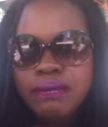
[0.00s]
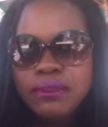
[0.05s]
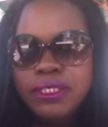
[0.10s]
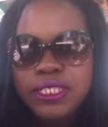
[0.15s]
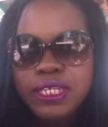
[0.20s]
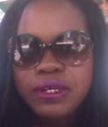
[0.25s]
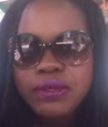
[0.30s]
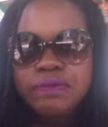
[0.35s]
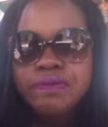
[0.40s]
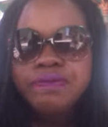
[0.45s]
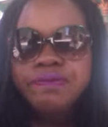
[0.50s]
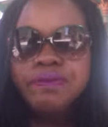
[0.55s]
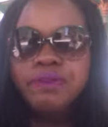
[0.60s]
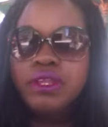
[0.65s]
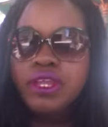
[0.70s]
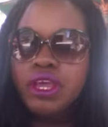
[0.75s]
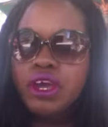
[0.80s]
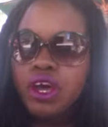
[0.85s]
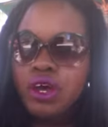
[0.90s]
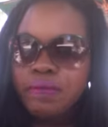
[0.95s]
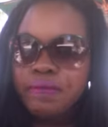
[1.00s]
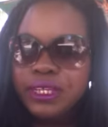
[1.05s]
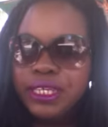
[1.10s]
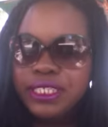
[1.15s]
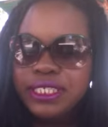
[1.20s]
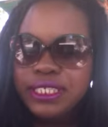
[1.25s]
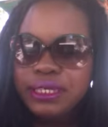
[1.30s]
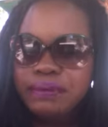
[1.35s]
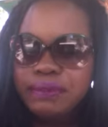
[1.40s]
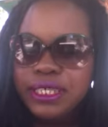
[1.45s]
So, hope
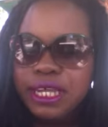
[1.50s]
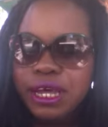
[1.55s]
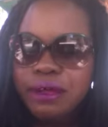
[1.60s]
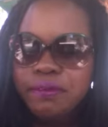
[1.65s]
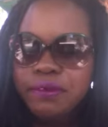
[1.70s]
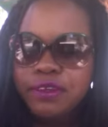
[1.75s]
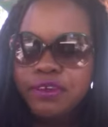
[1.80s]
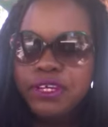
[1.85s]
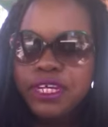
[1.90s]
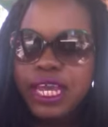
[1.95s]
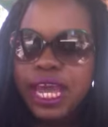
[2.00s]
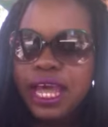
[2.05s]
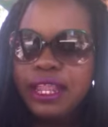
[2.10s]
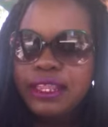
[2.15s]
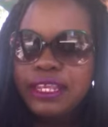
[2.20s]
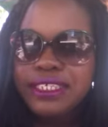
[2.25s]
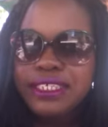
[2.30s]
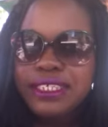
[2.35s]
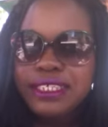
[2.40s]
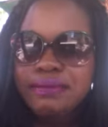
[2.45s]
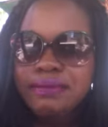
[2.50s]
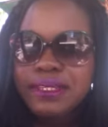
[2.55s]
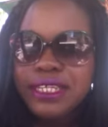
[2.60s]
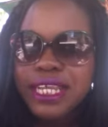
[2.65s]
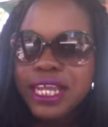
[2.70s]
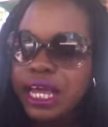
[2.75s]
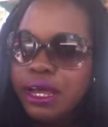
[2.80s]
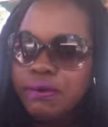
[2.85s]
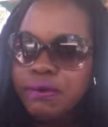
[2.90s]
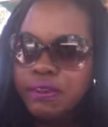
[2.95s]
these tips help you. Again, this is
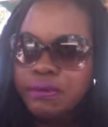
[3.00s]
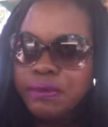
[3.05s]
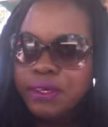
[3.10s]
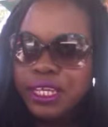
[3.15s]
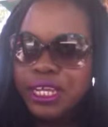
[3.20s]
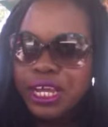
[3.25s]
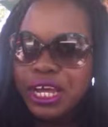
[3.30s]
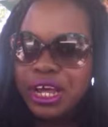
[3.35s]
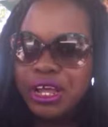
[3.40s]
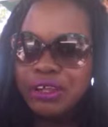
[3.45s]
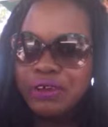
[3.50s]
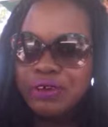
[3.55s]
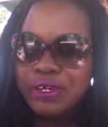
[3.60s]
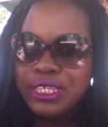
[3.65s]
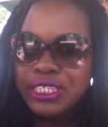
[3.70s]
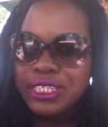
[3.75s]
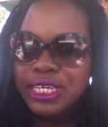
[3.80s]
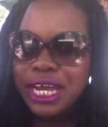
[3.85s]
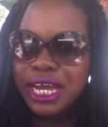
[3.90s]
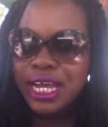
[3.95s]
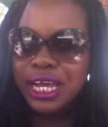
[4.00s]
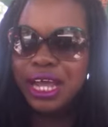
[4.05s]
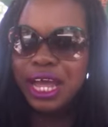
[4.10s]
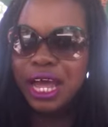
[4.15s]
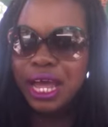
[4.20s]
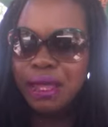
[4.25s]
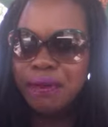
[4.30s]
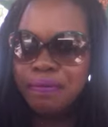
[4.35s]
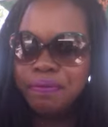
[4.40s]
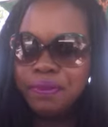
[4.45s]
Malia with
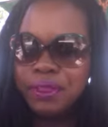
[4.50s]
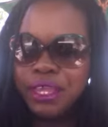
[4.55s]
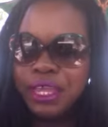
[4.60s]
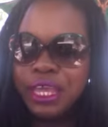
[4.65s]
MaliaHolleron.com.